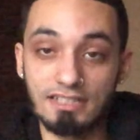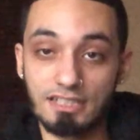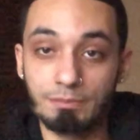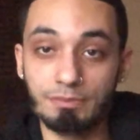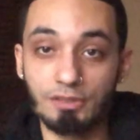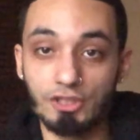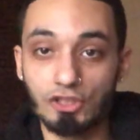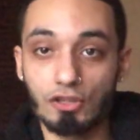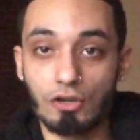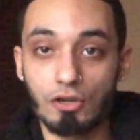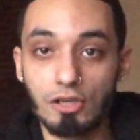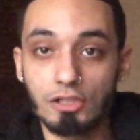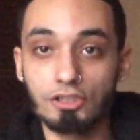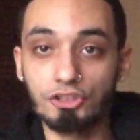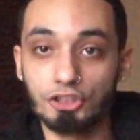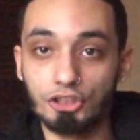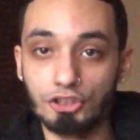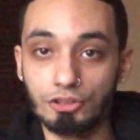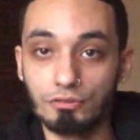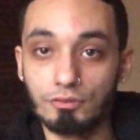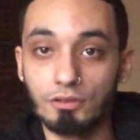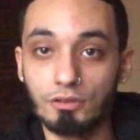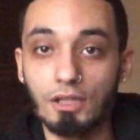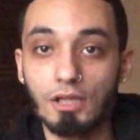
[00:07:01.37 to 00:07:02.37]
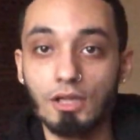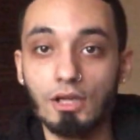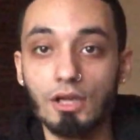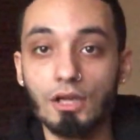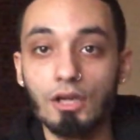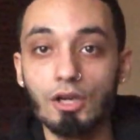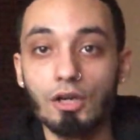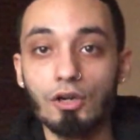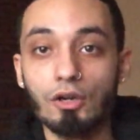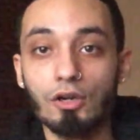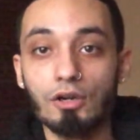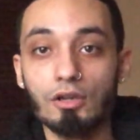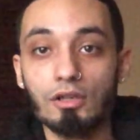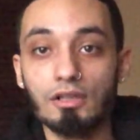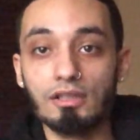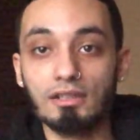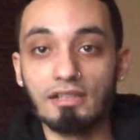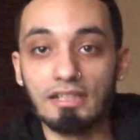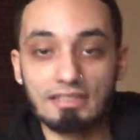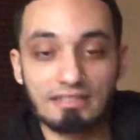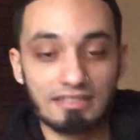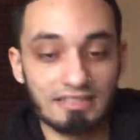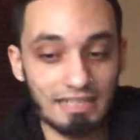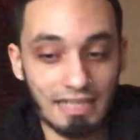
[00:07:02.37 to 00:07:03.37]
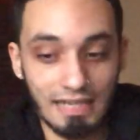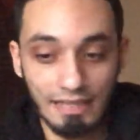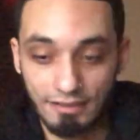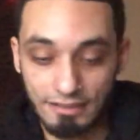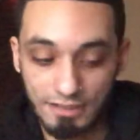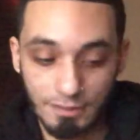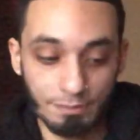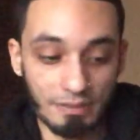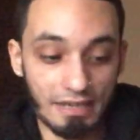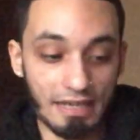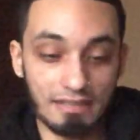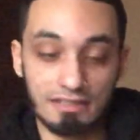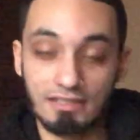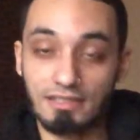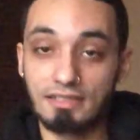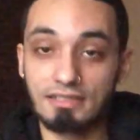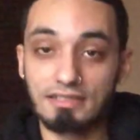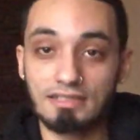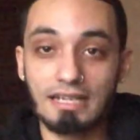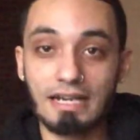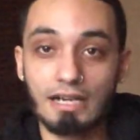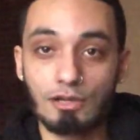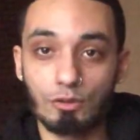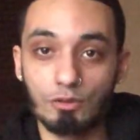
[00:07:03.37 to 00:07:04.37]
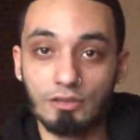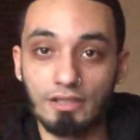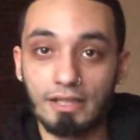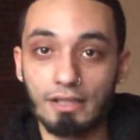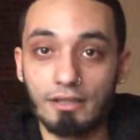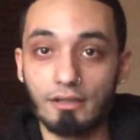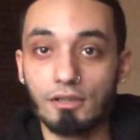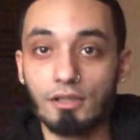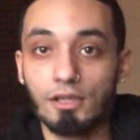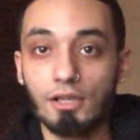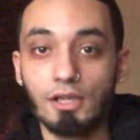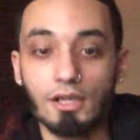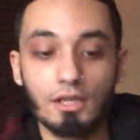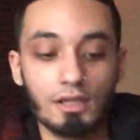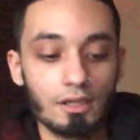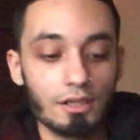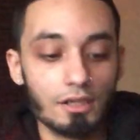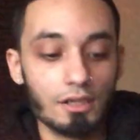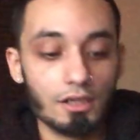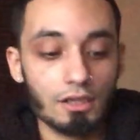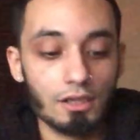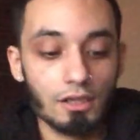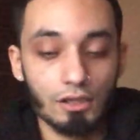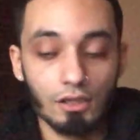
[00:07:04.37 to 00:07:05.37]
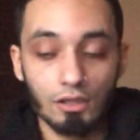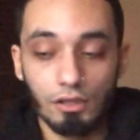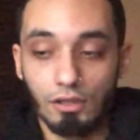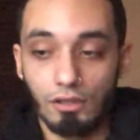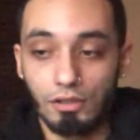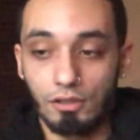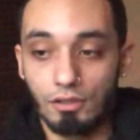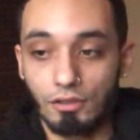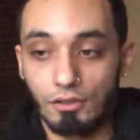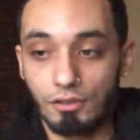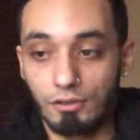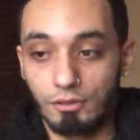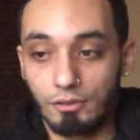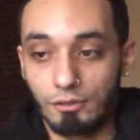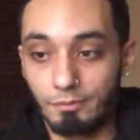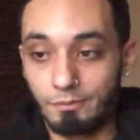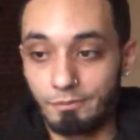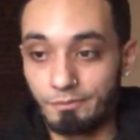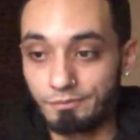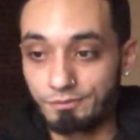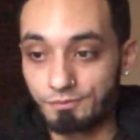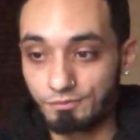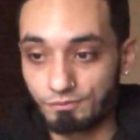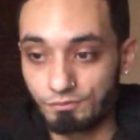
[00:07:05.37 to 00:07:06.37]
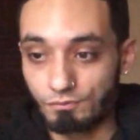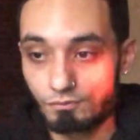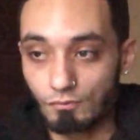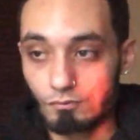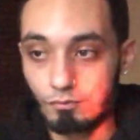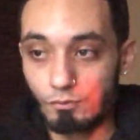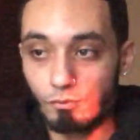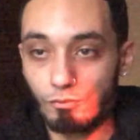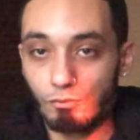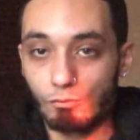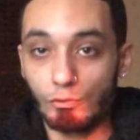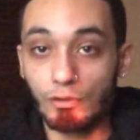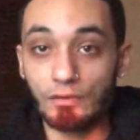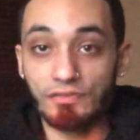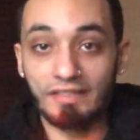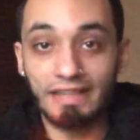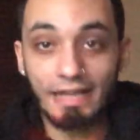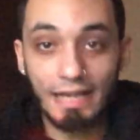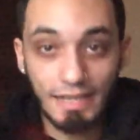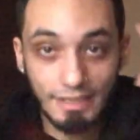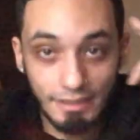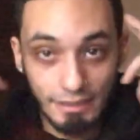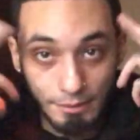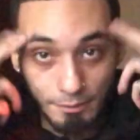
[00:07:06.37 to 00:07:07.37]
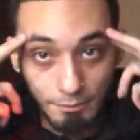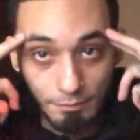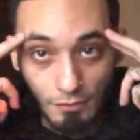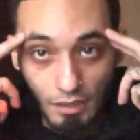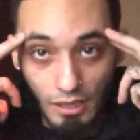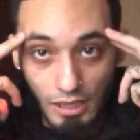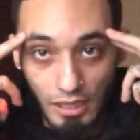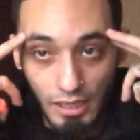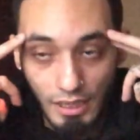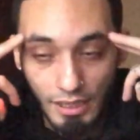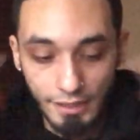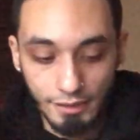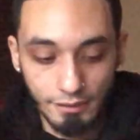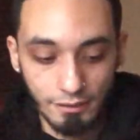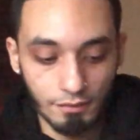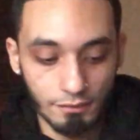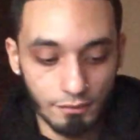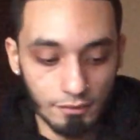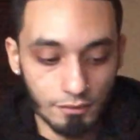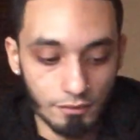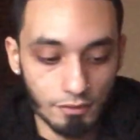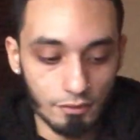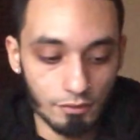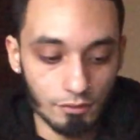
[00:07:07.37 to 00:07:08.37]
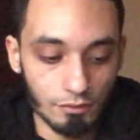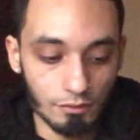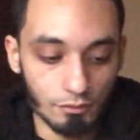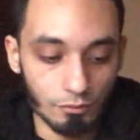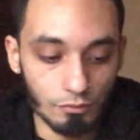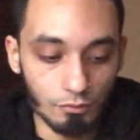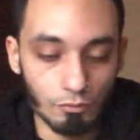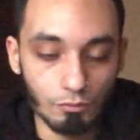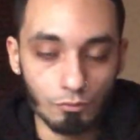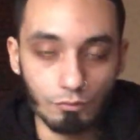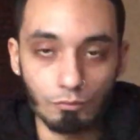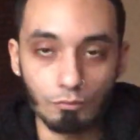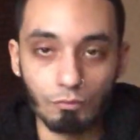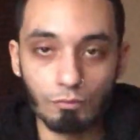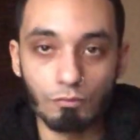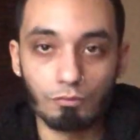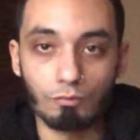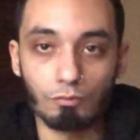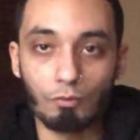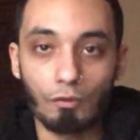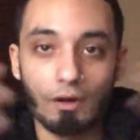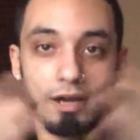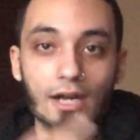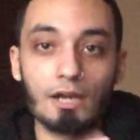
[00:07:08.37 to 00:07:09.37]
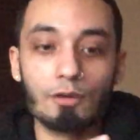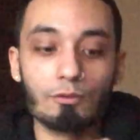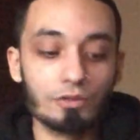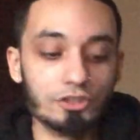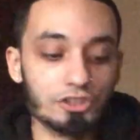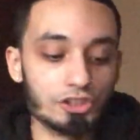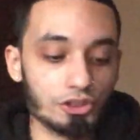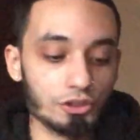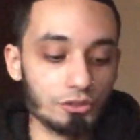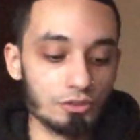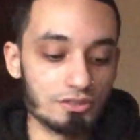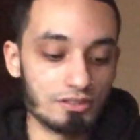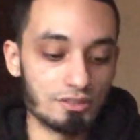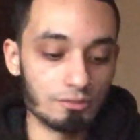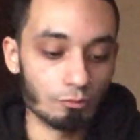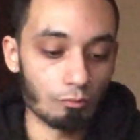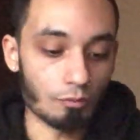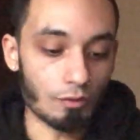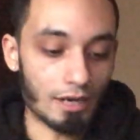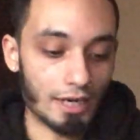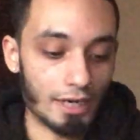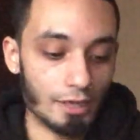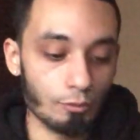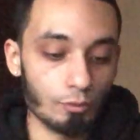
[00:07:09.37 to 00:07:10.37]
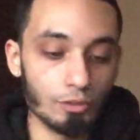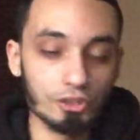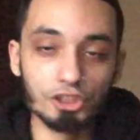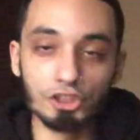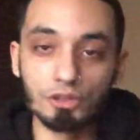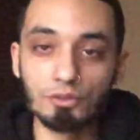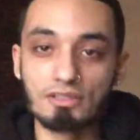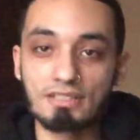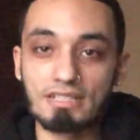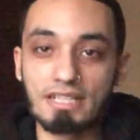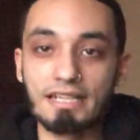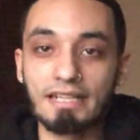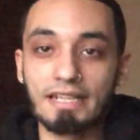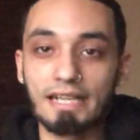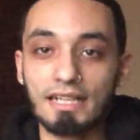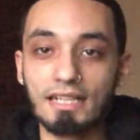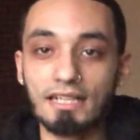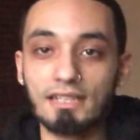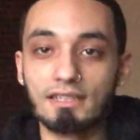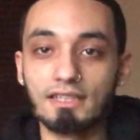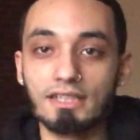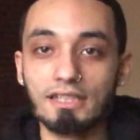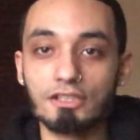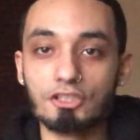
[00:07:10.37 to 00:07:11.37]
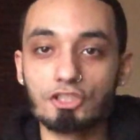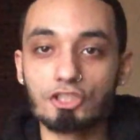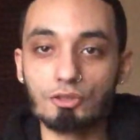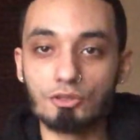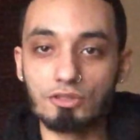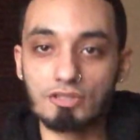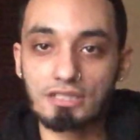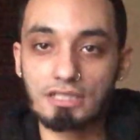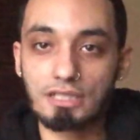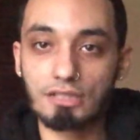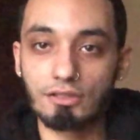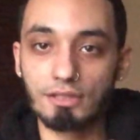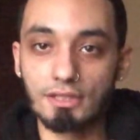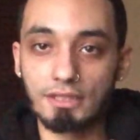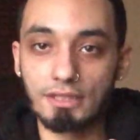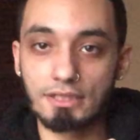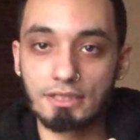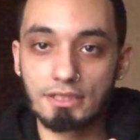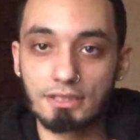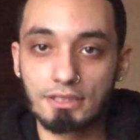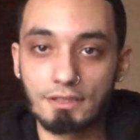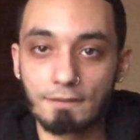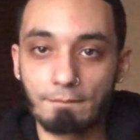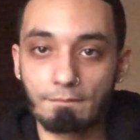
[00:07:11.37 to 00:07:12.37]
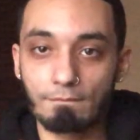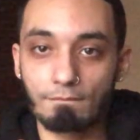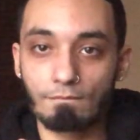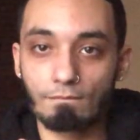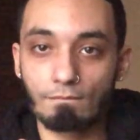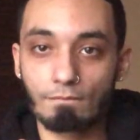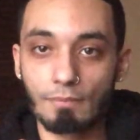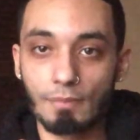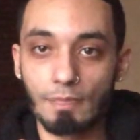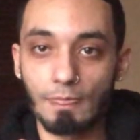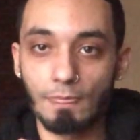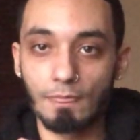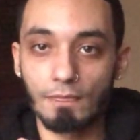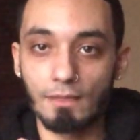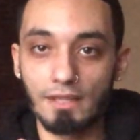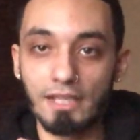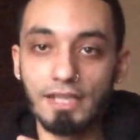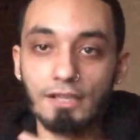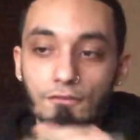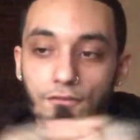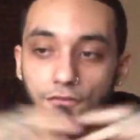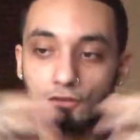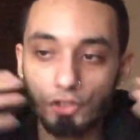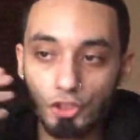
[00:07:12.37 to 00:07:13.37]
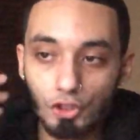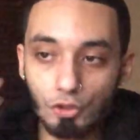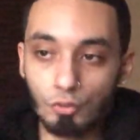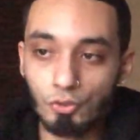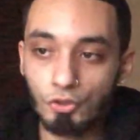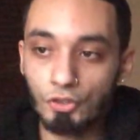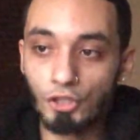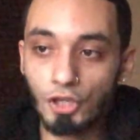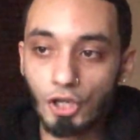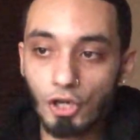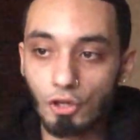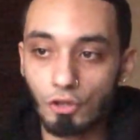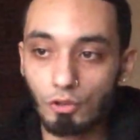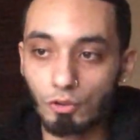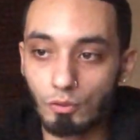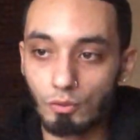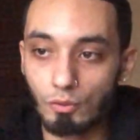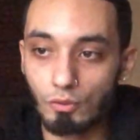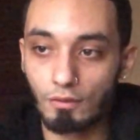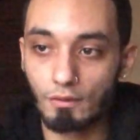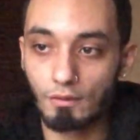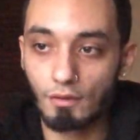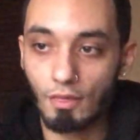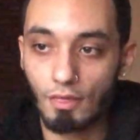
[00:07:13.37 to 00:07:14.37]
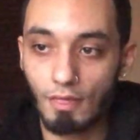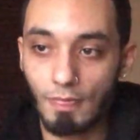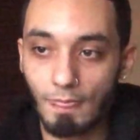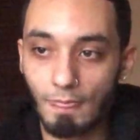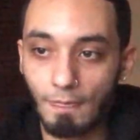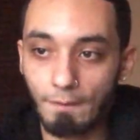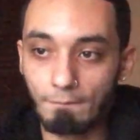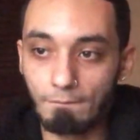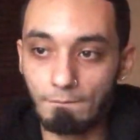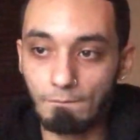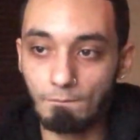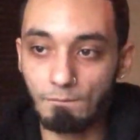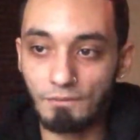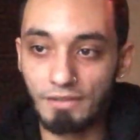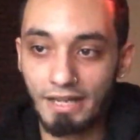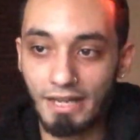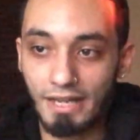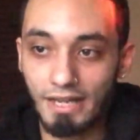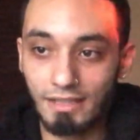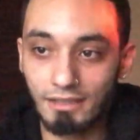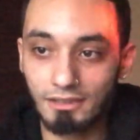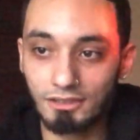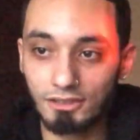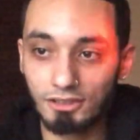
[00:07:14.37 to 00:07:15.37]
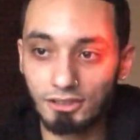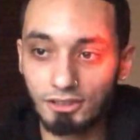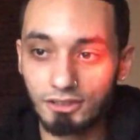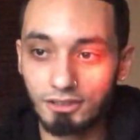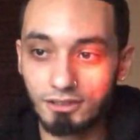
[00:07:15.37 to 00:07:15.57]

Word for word: it's beyond you, let's tie this back to the title now. Um, with that in mind, why would you why would you take anything too serious? If you know that